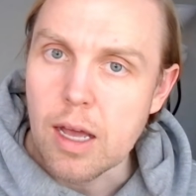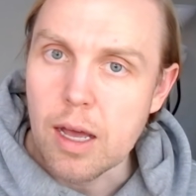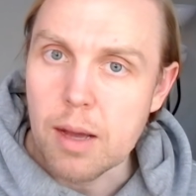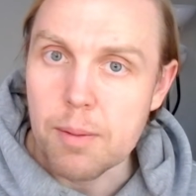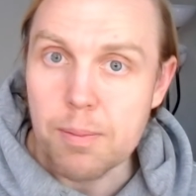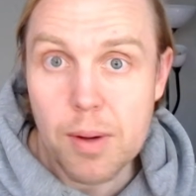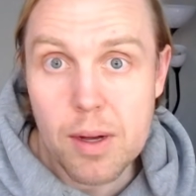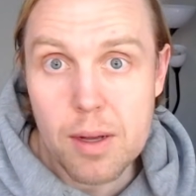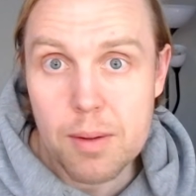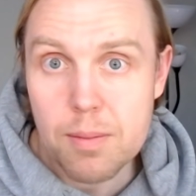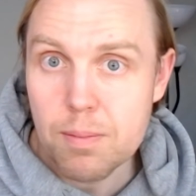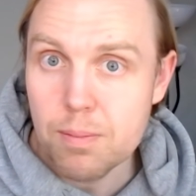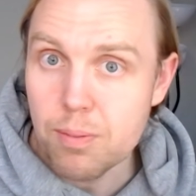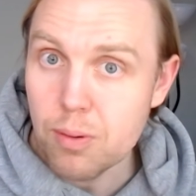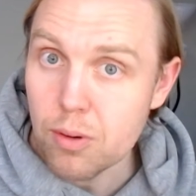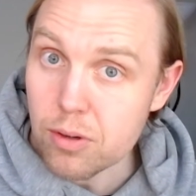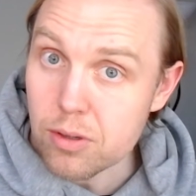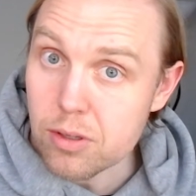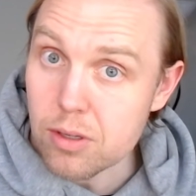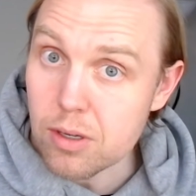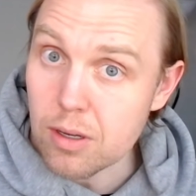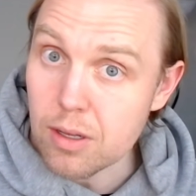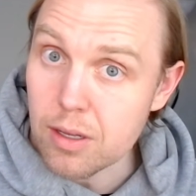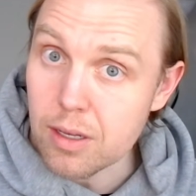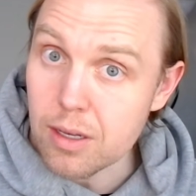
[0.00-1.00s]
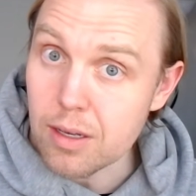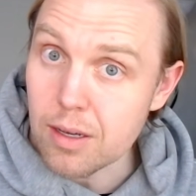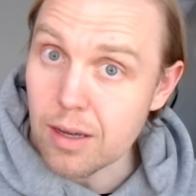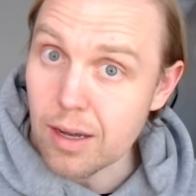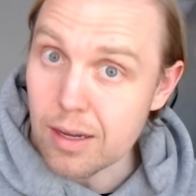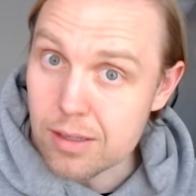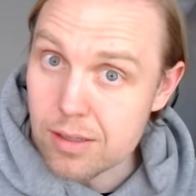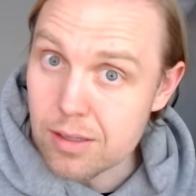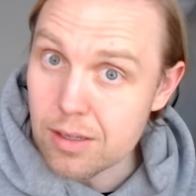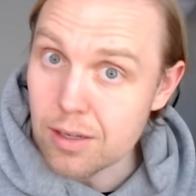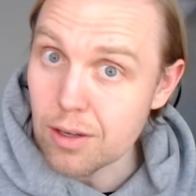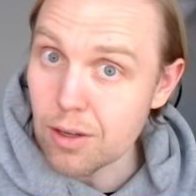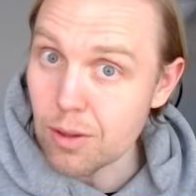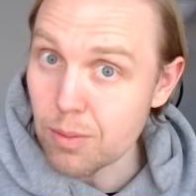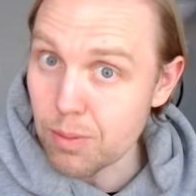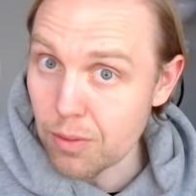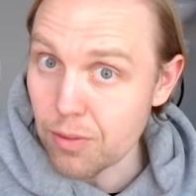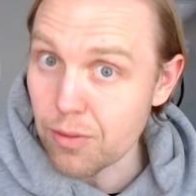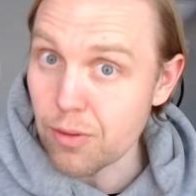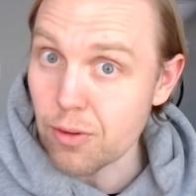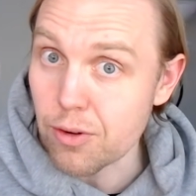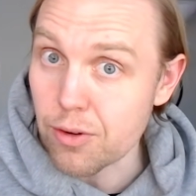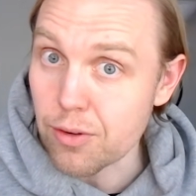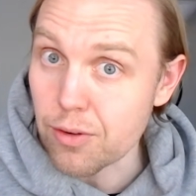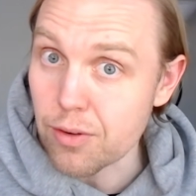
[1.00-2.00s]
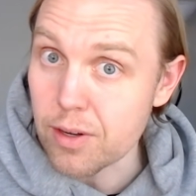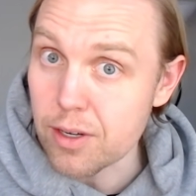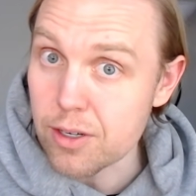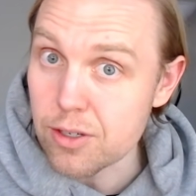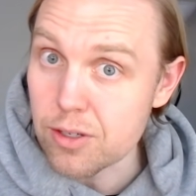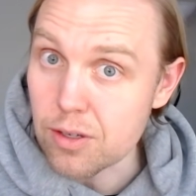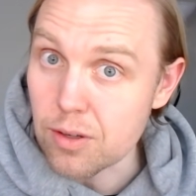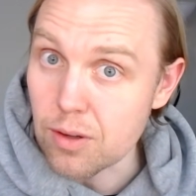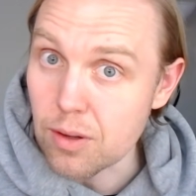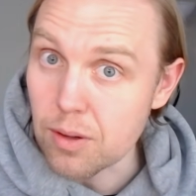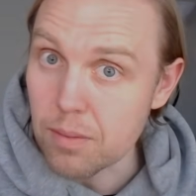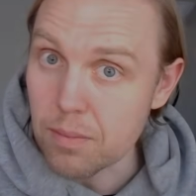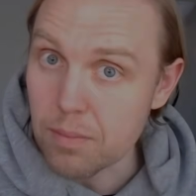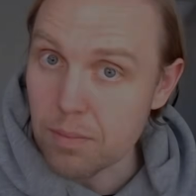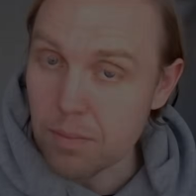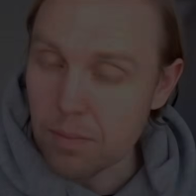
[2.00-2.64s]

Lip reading: But personally, I still prefer traditional.